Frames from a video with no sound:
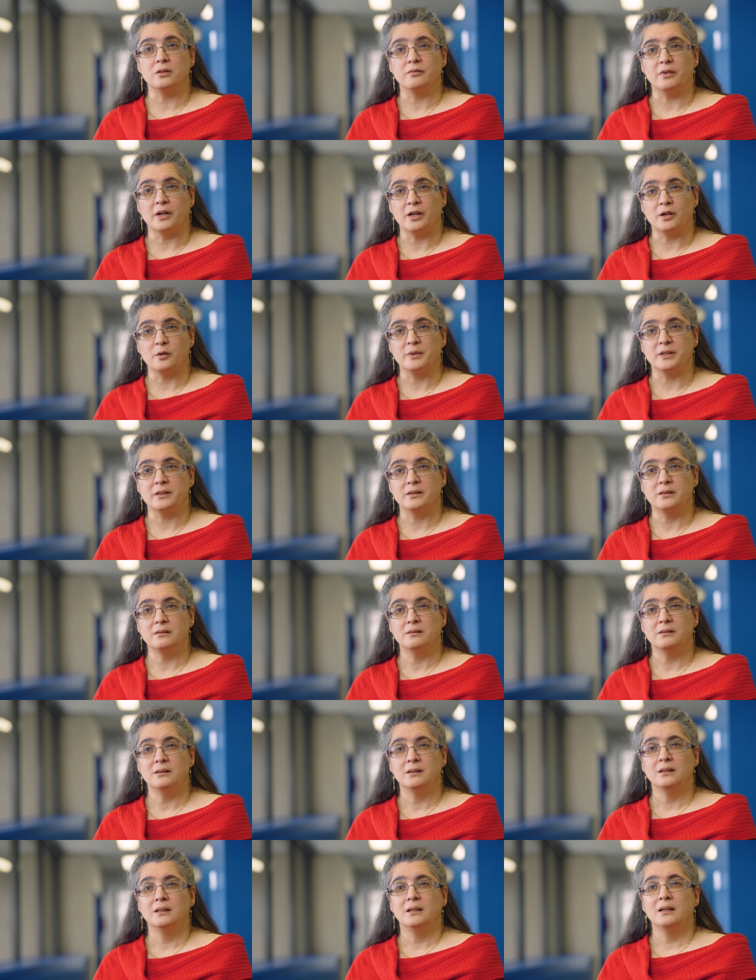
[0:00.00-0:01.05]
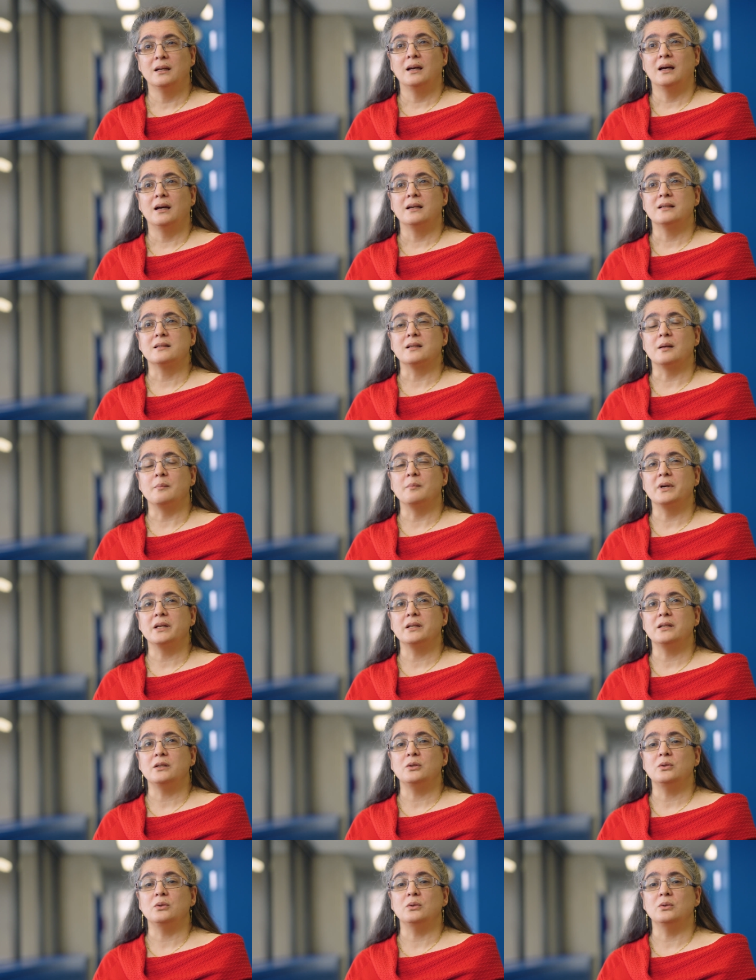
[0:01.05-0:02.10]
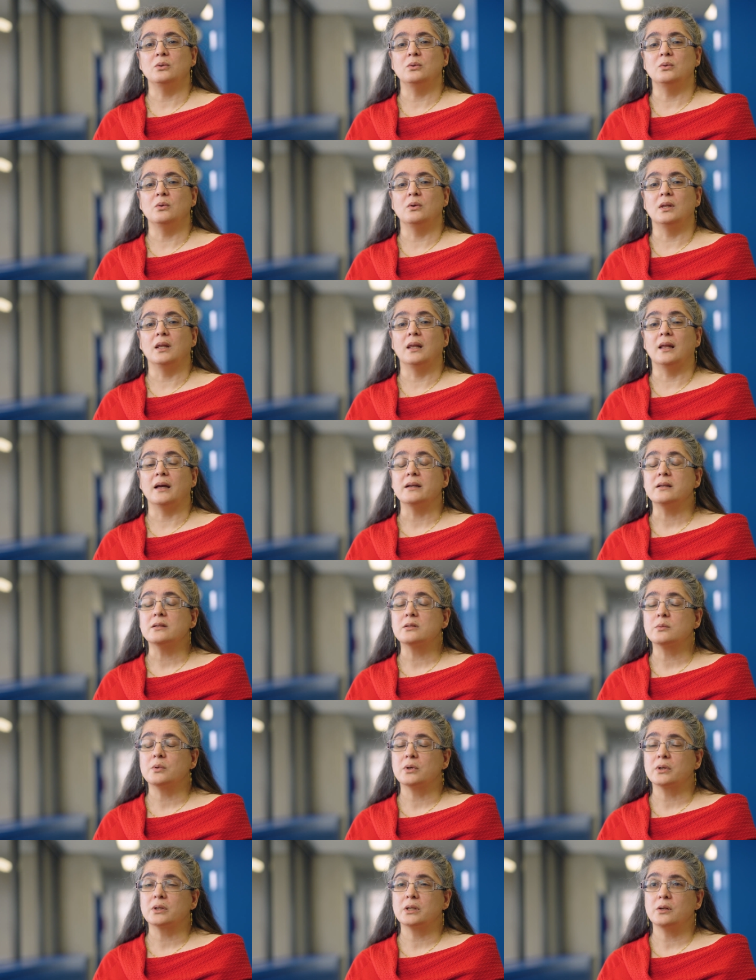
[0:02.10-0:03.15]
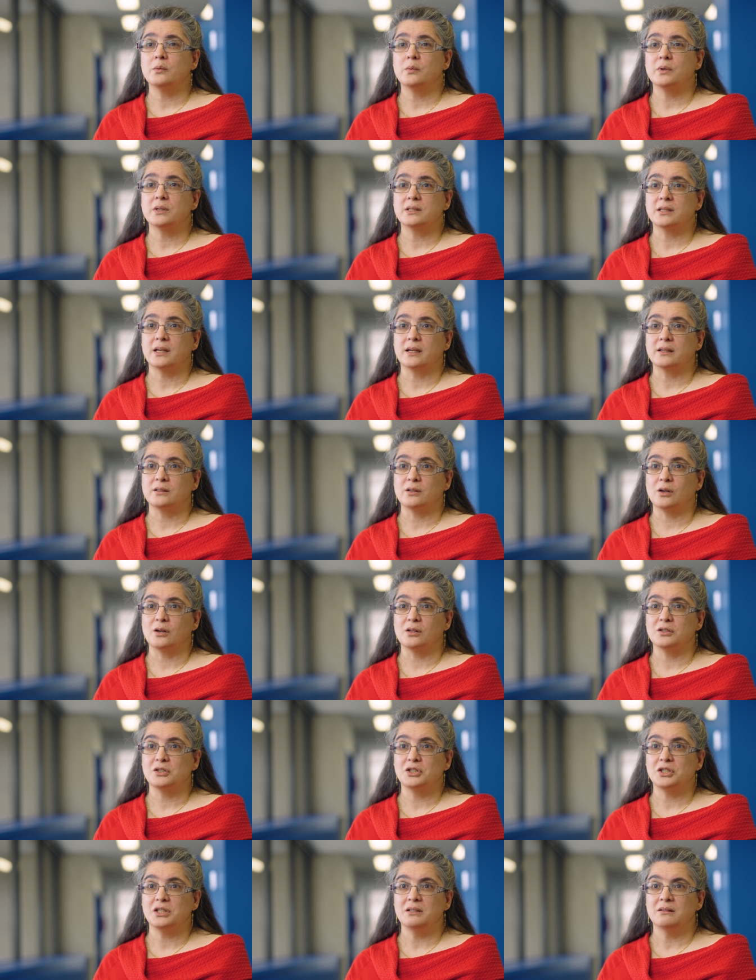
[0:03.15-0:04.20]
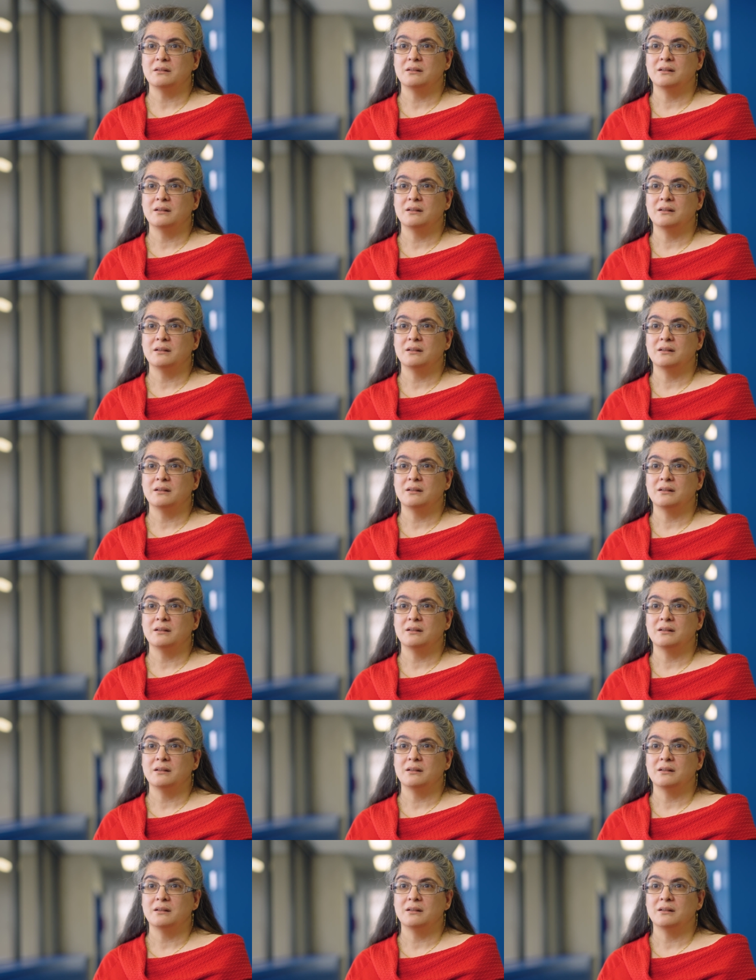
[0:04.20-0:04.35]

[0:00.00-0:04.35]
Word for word: environment somebody who likes working with technology